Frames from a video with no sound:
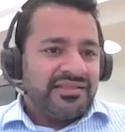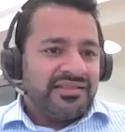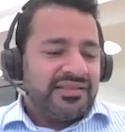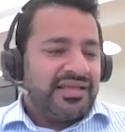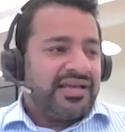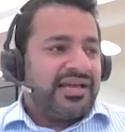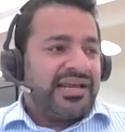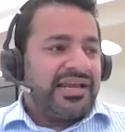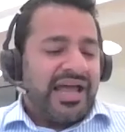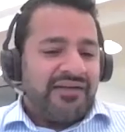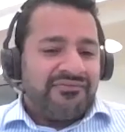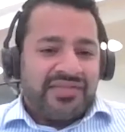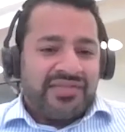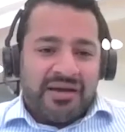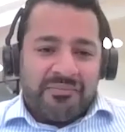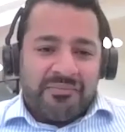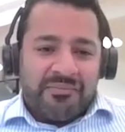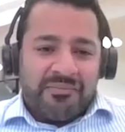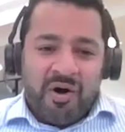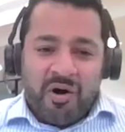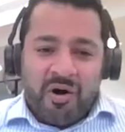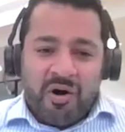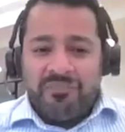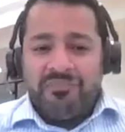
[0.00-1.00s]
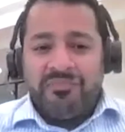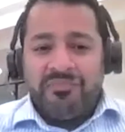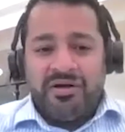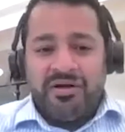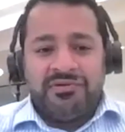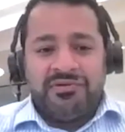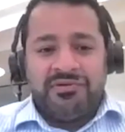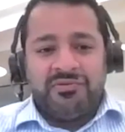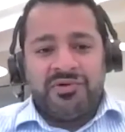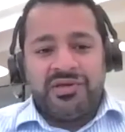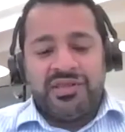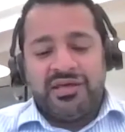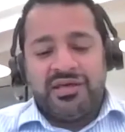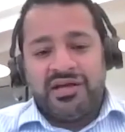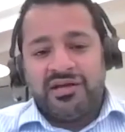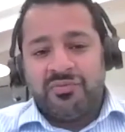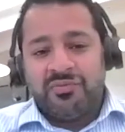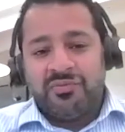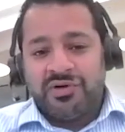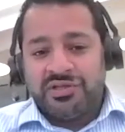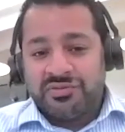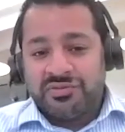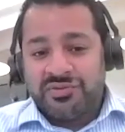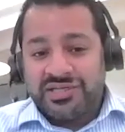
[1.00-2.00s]
They're going to have that pop moment where they're going
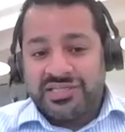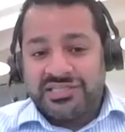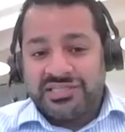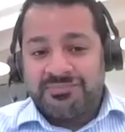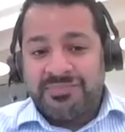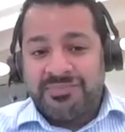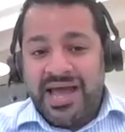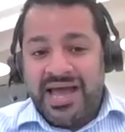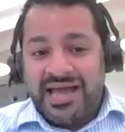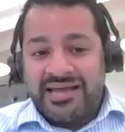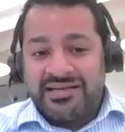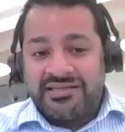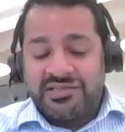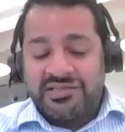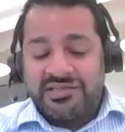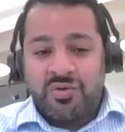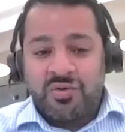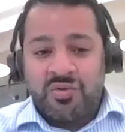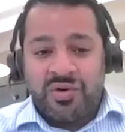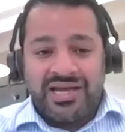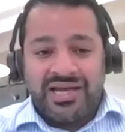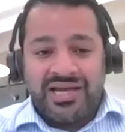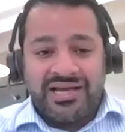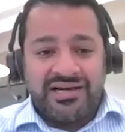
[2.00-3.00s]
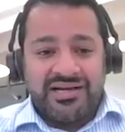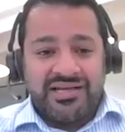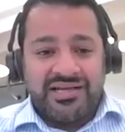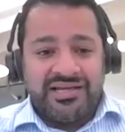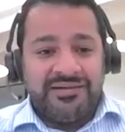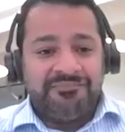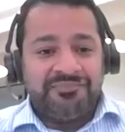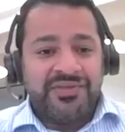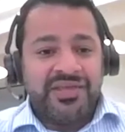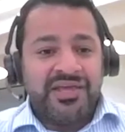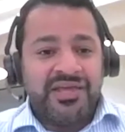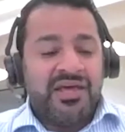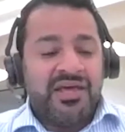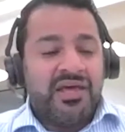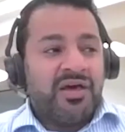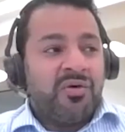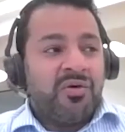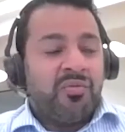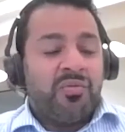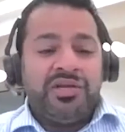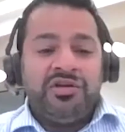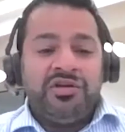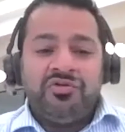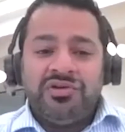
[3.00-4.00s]
to want to expand quickly.
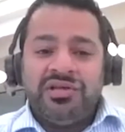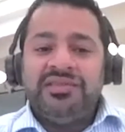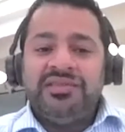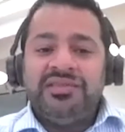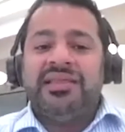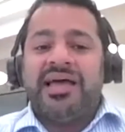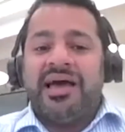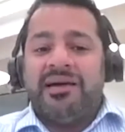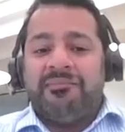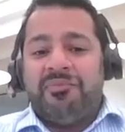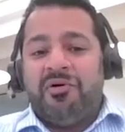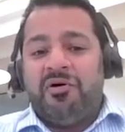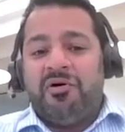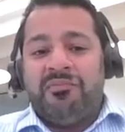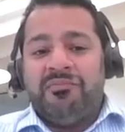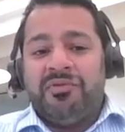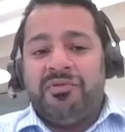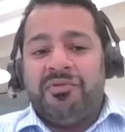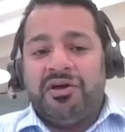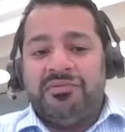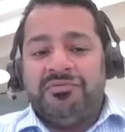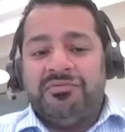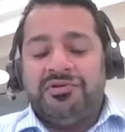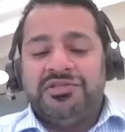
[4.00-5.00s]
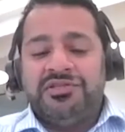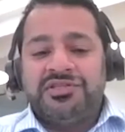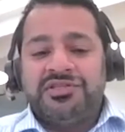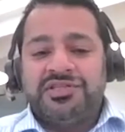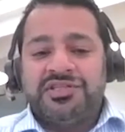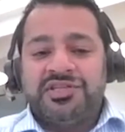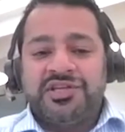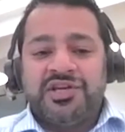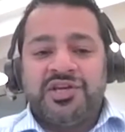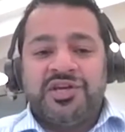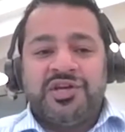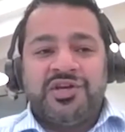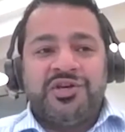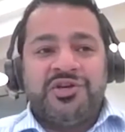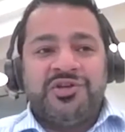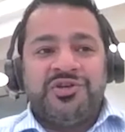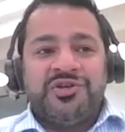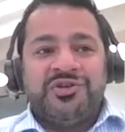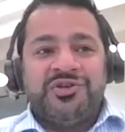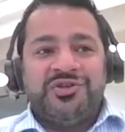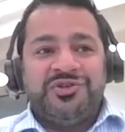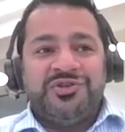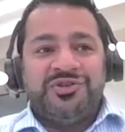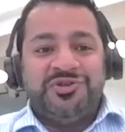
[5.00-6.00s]
When you're in that pop moment,
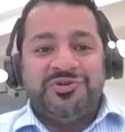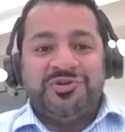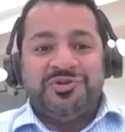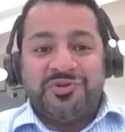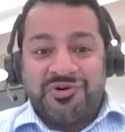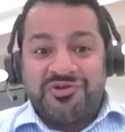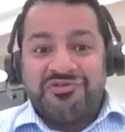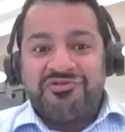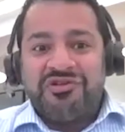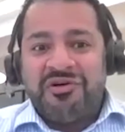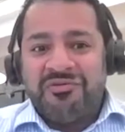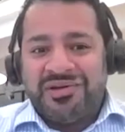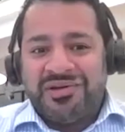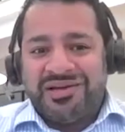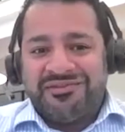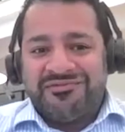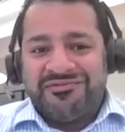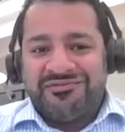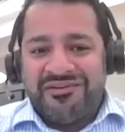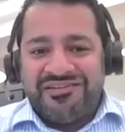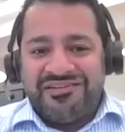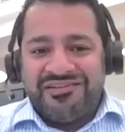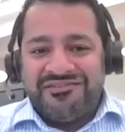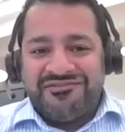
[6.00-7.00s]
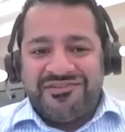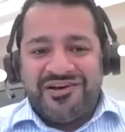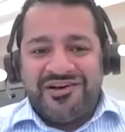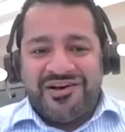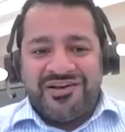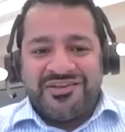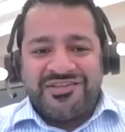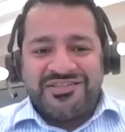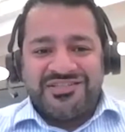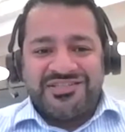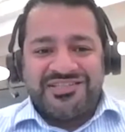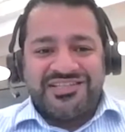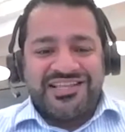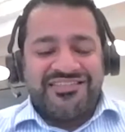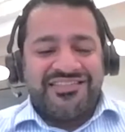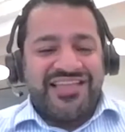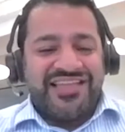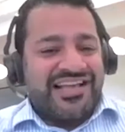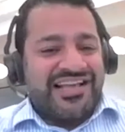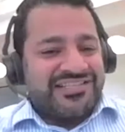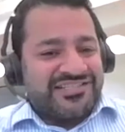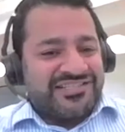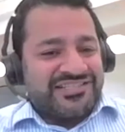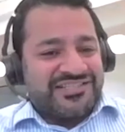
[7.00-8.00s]
you're growing very fast.
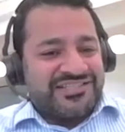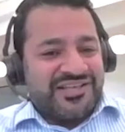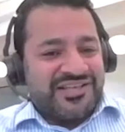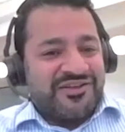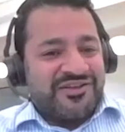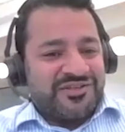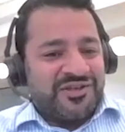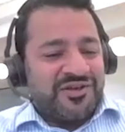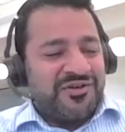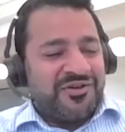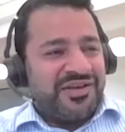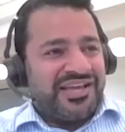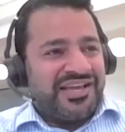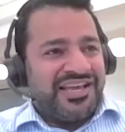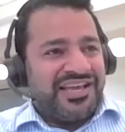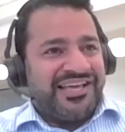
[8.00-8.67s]
That's so.